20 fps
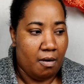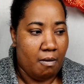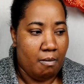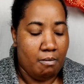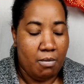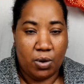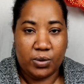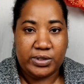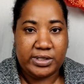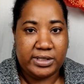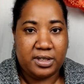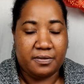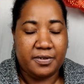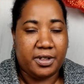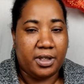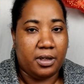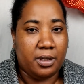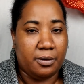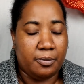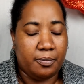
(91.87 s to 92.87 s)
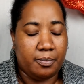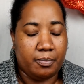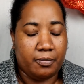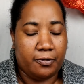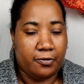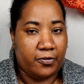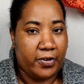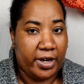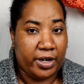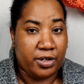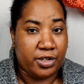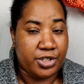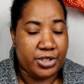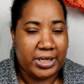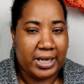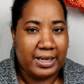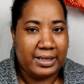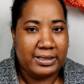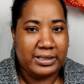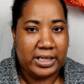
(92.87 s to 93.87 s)
most of the fair
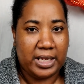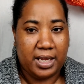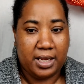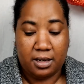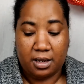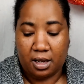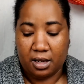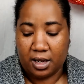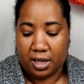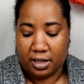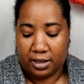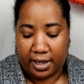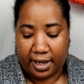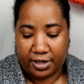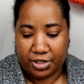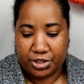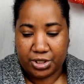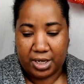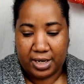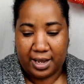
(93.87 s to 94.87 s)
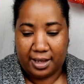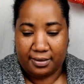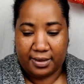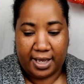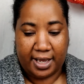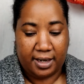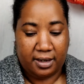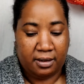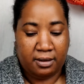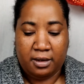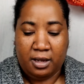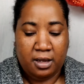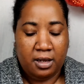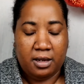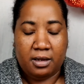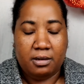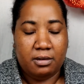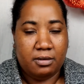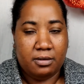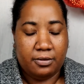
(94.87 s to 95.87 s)
shades in a collection and then
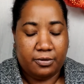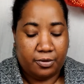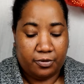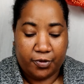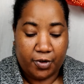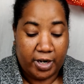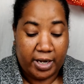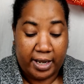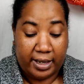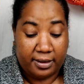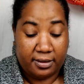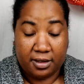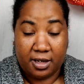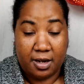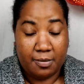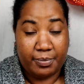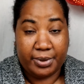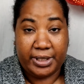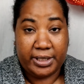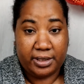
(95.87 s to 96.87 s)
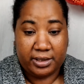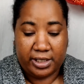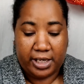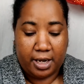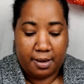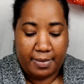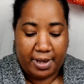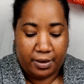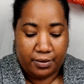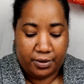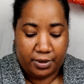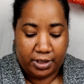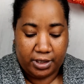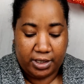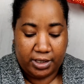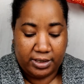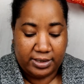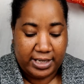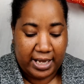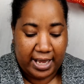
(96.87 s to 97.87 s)
forget completely about
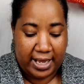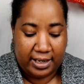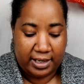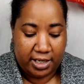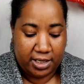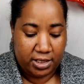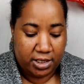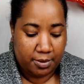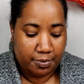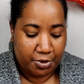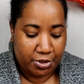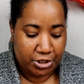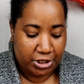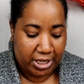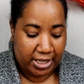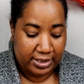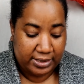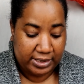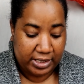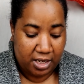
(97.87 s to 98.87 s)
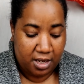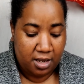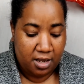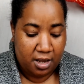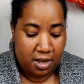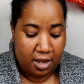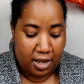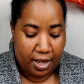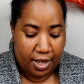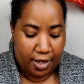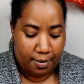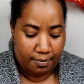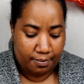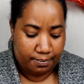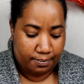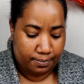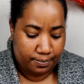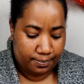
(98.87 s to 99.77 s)
the tan and deeper shades. At